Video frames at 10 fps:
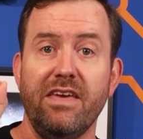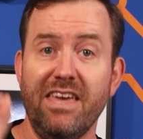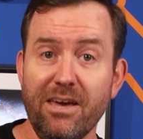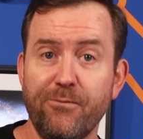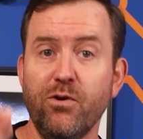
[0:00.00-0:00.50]

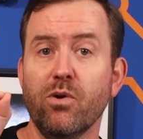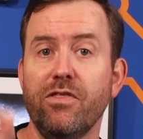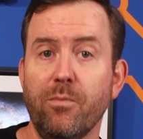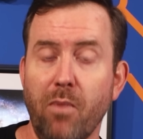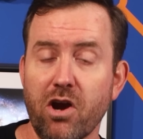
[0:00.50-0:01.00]
if you're in
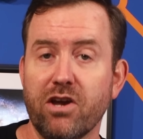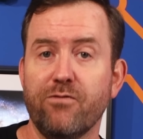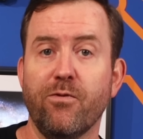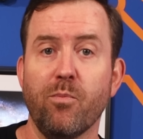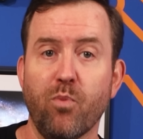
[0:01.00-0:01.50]
the market
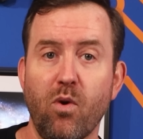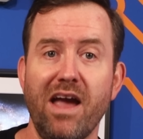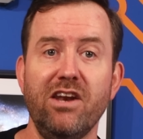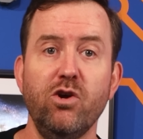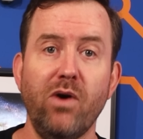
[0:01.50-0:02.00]
for
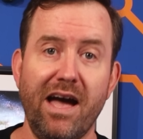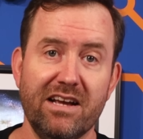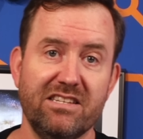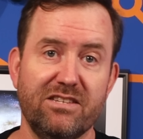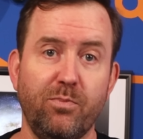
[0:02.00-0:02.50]
brand new
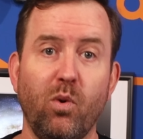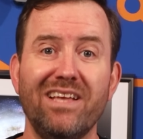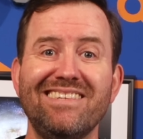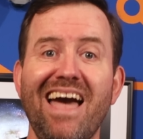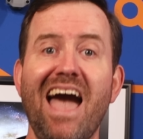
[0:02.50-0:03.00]
access
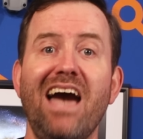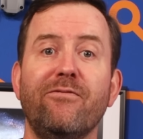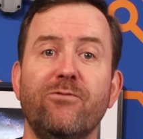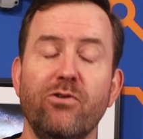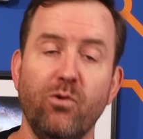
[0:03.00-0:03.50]
points
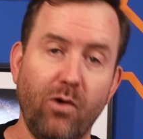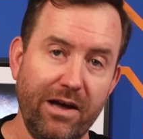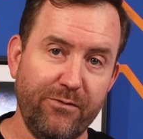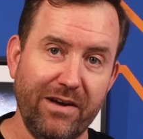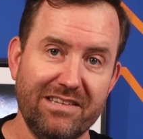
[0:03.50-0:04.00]
after the
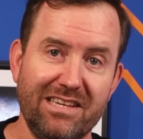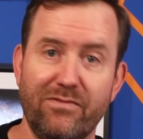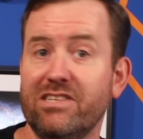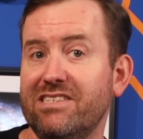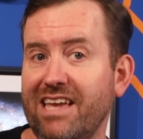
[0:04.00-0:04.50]
Wi-Fi
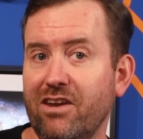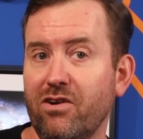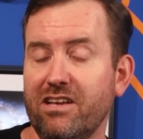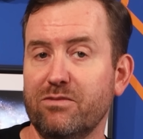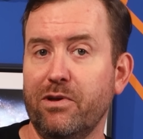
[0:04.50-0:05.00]
7
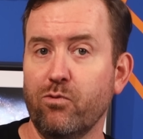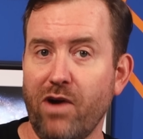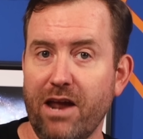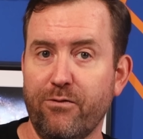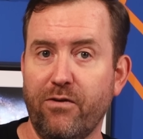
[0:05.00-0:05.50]
standard has been
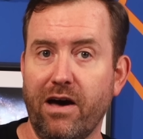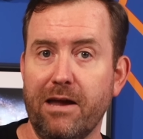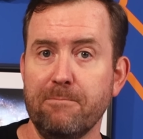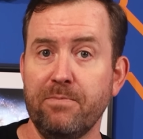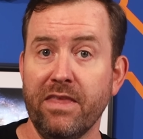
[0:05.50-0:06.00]

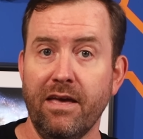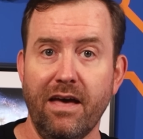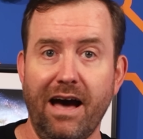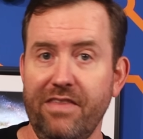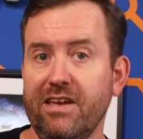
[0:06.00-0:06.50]
ratified,
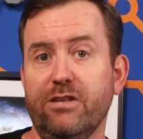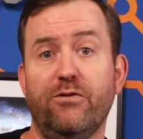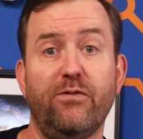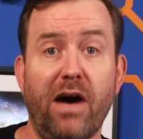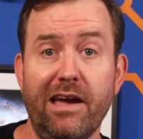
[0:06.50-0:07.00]
I think it's
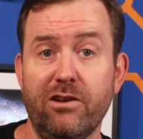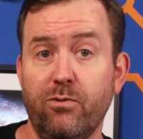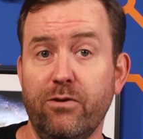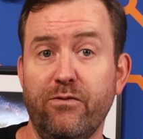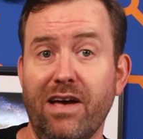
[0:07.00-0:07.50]
fine
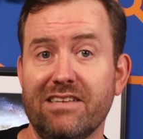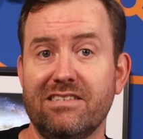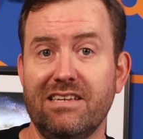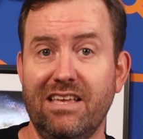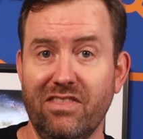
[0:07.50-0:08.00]
to
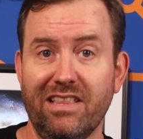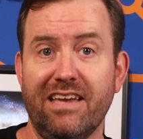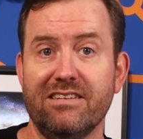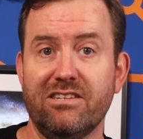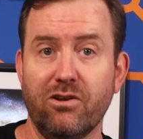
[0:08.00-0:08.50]
invest in the
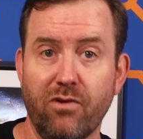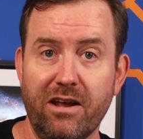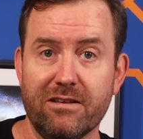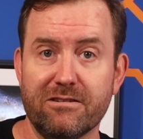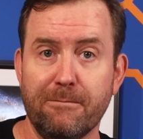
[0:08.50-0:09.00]
latest and
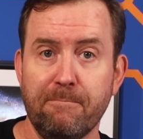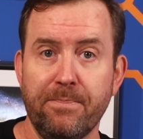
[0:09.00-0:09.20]
greatest.